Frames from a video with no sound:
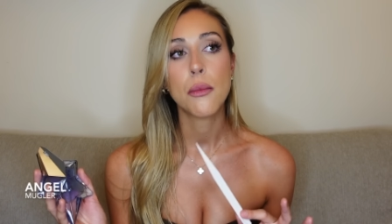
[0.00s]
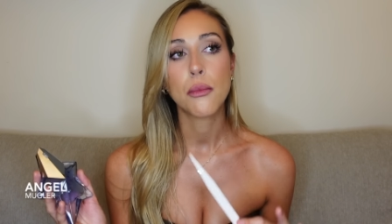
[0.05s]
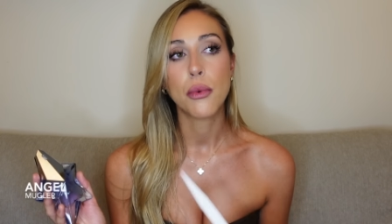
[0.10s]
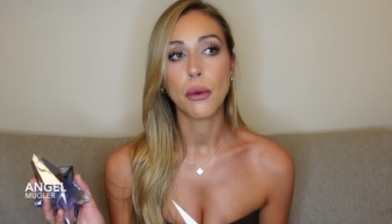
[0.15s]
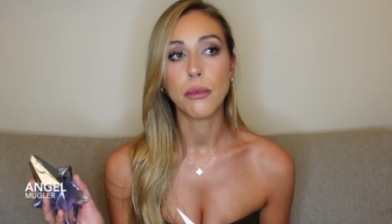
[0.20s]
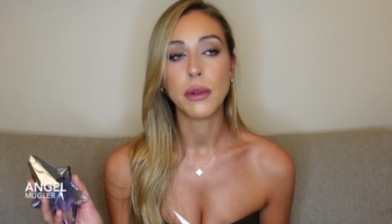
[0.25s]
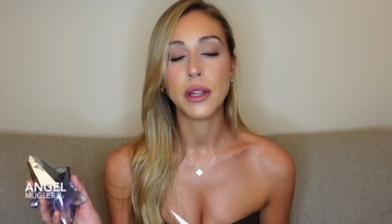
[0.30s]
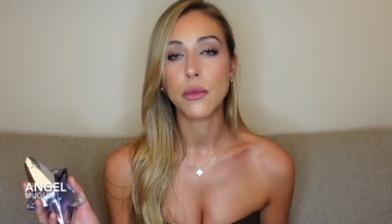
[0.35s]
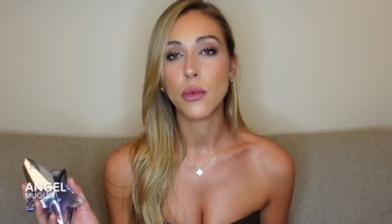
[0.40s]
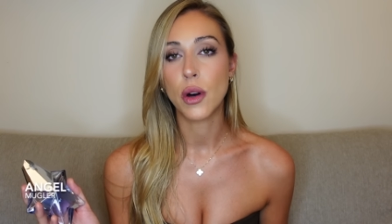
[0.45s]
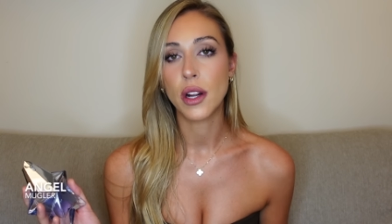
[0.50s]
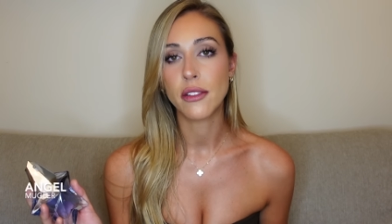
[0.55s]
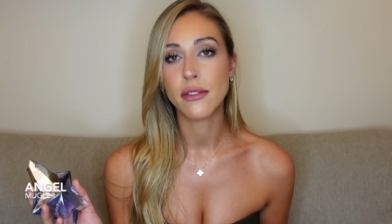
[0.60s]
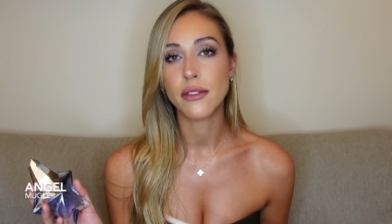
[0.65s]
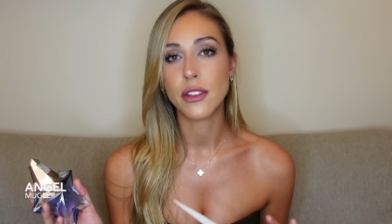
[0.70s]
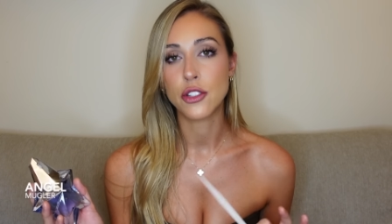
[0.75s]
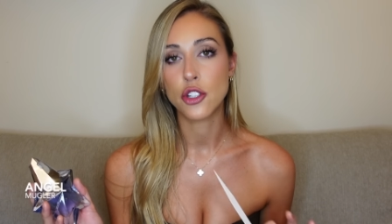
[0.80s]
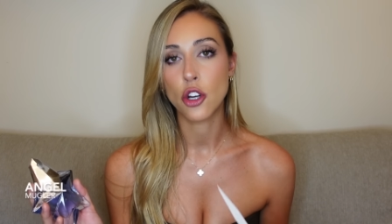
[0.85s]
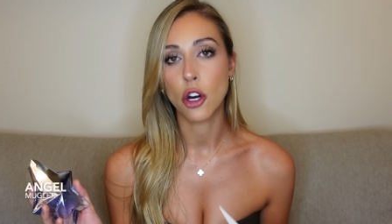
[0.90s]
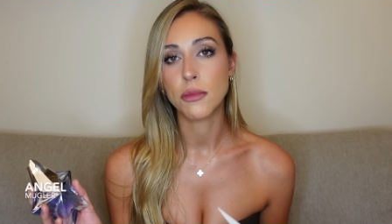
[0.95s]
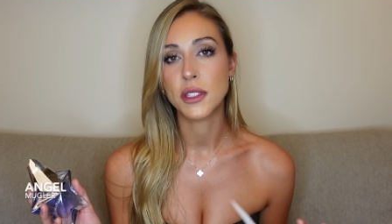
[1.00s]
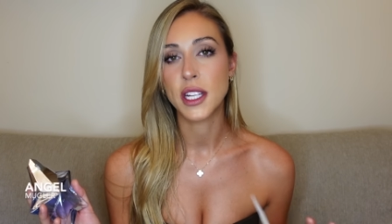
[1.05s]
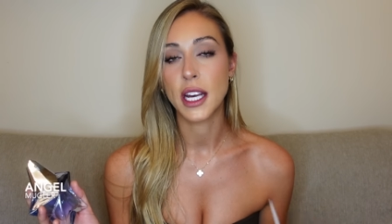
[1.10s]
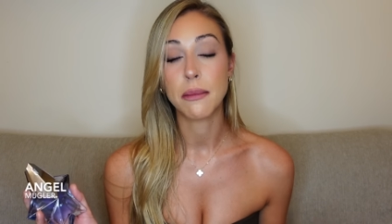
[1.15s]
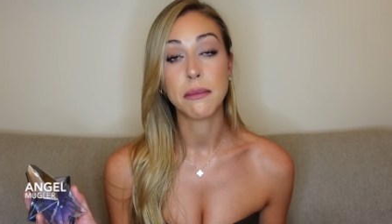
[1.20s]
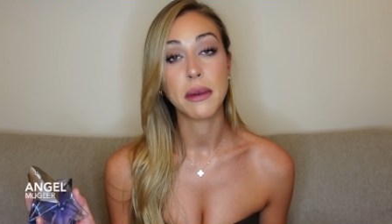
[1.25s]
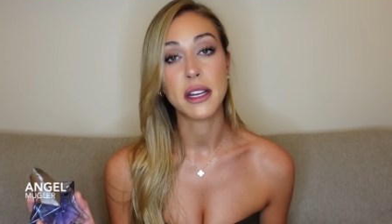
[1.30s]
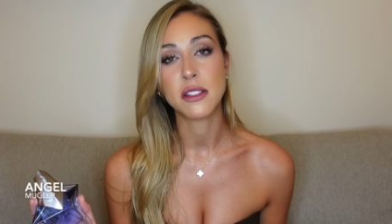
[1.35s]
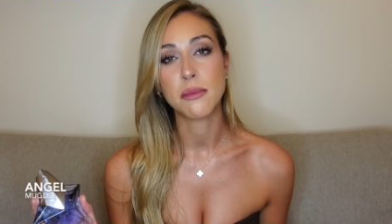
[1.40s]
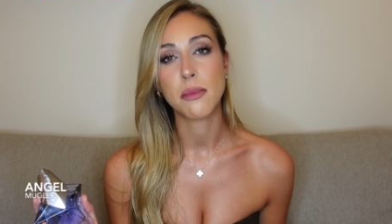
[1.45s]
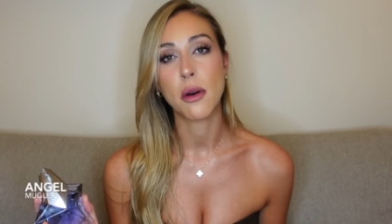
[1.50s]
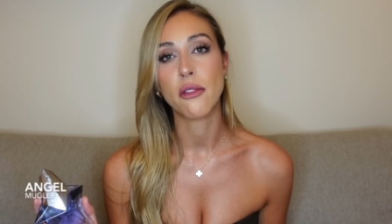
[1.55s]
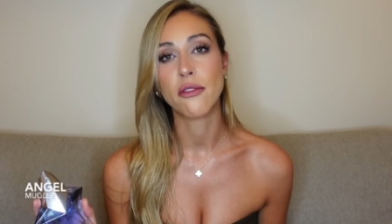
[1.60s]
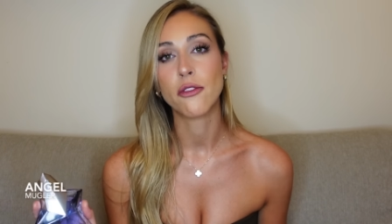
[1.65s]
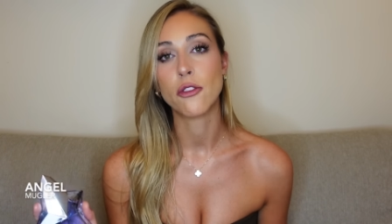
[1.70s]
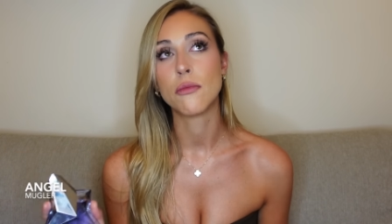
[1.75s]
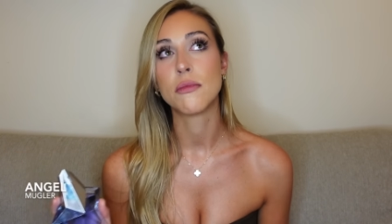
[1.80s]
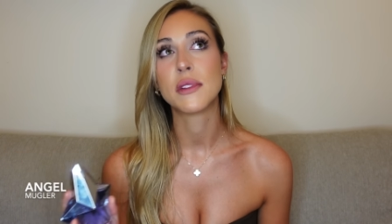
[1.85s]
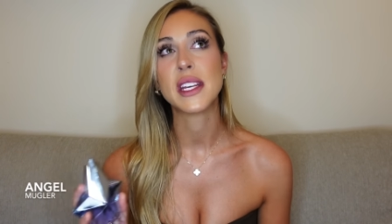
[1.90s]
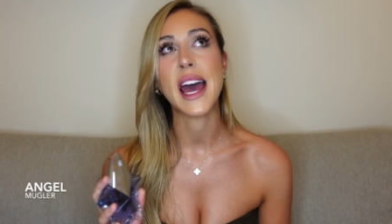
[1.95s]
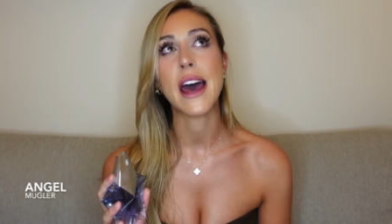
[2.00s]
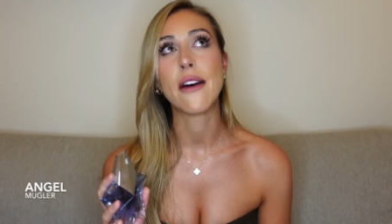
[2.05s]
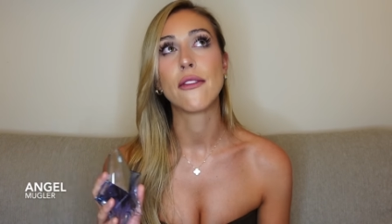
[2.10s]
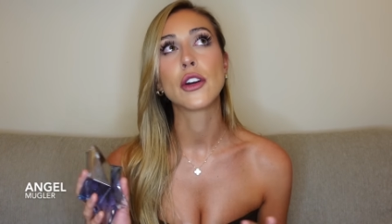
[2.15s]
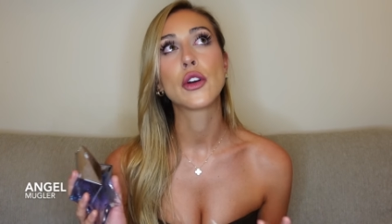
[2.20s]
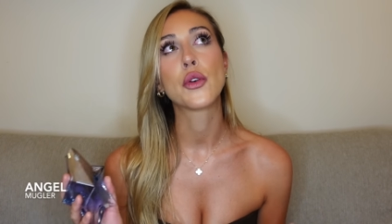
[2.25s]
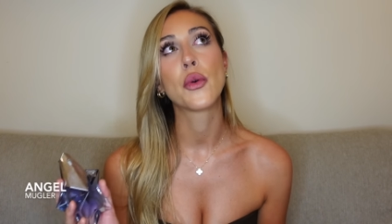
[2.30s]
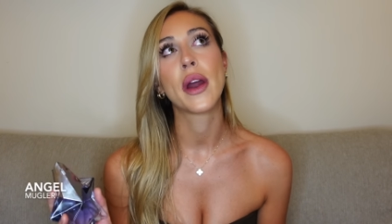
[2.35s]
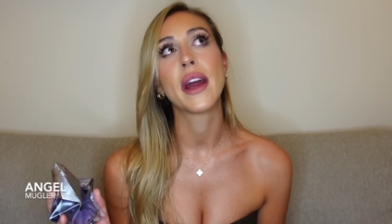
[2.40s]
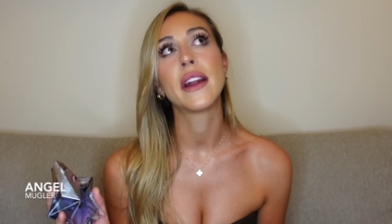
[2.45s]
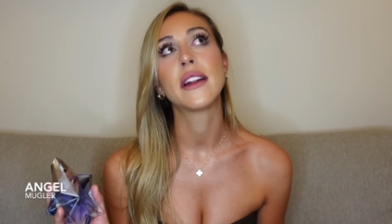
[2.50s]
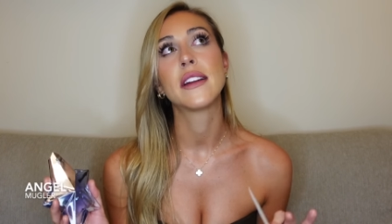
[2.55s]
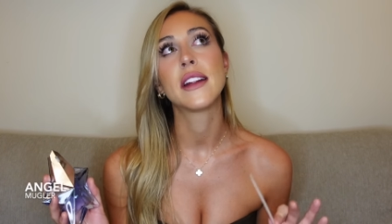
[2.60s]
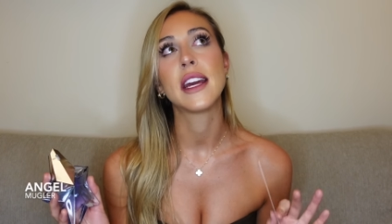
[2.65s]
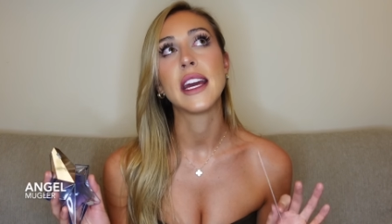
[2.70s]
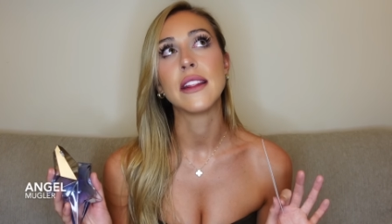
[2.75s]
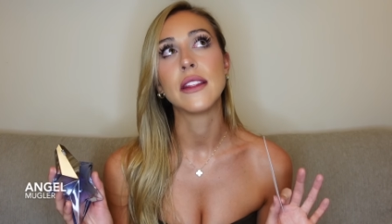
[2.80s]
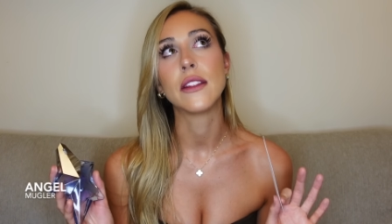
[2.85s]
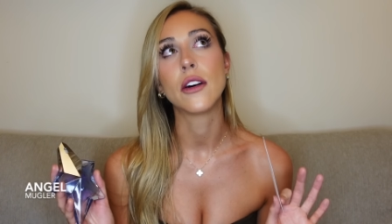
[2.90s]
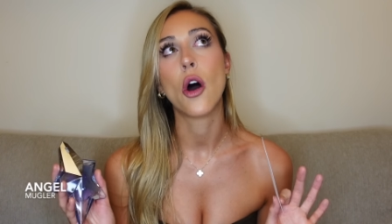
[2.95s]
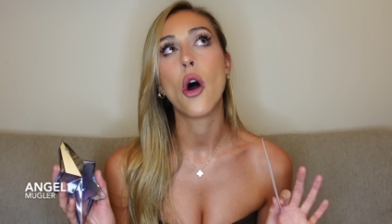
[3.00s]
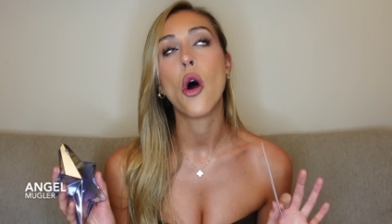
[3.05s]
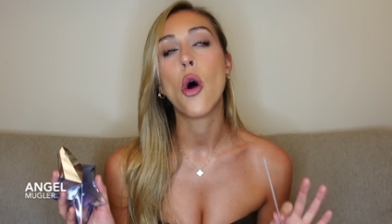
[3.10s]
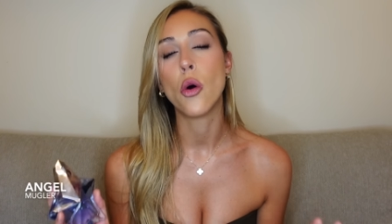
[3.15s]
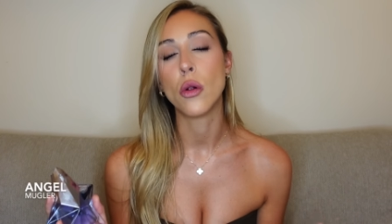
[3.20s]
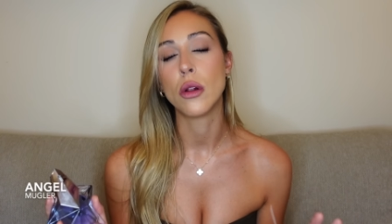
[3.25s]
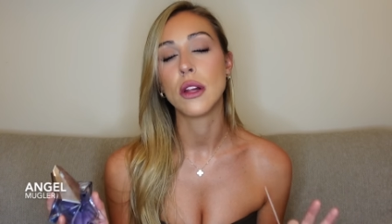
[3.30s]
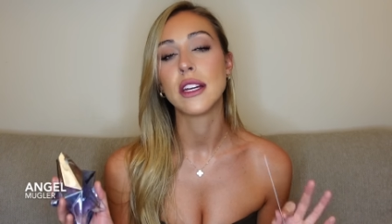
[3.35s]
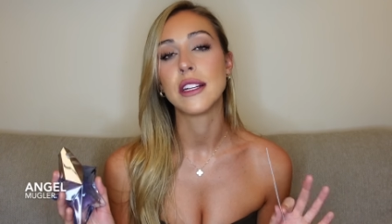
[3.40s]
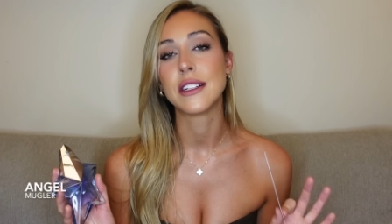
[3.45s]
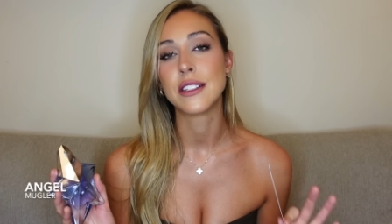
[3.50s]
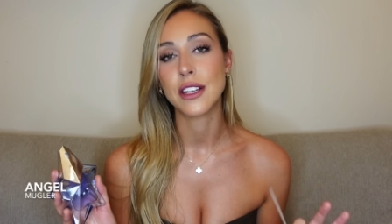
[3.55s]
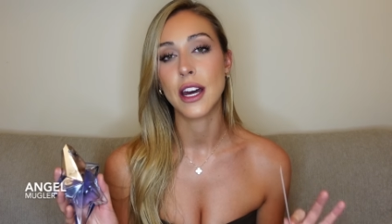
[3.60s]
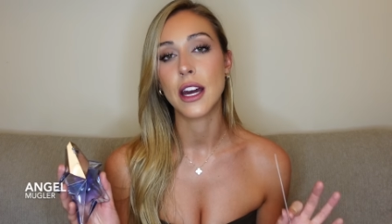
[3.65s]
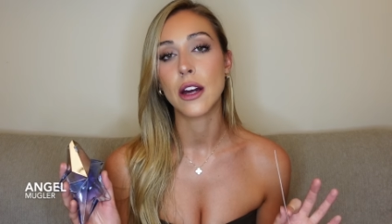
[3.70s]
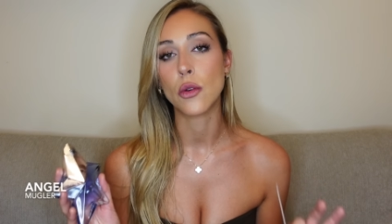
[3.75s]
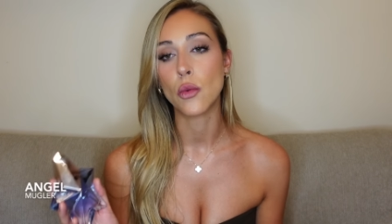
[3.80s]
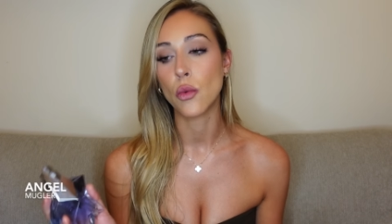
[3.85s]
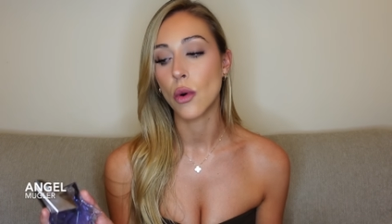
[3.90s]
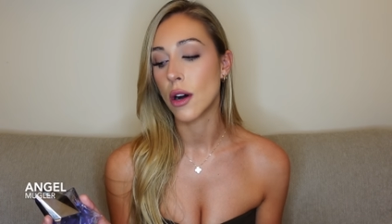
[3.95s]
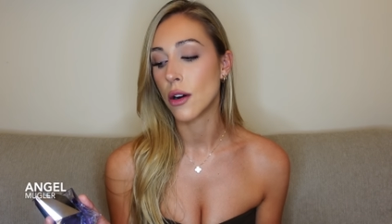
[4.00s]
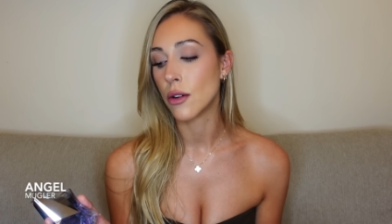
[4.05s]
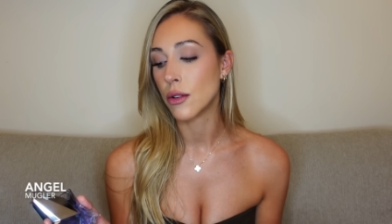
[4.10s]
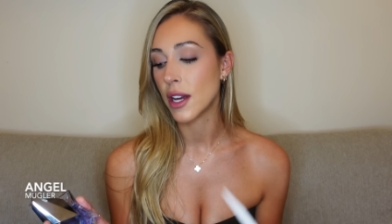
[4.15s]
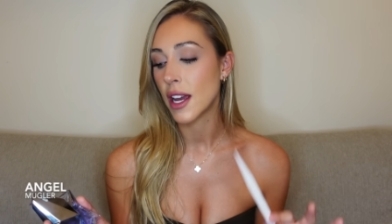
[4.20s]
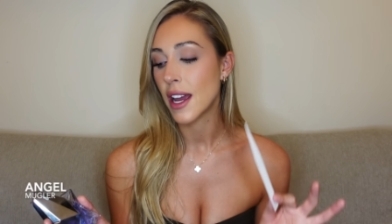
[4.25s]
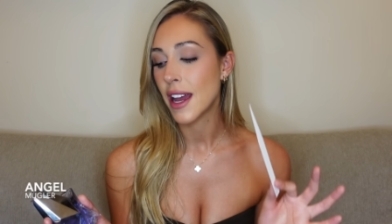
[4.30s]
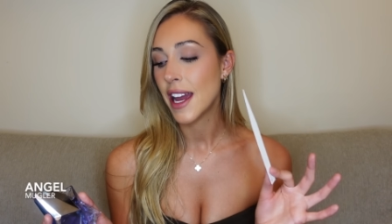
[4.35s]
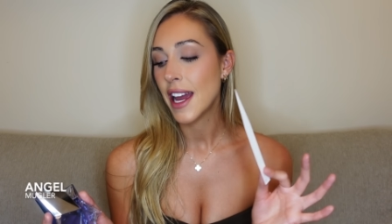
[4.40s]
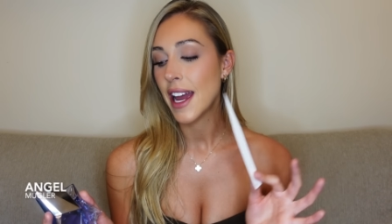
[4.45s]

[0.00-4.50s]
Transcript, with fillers: probably one of the top 10 best perfumes ever created in the whole entire world.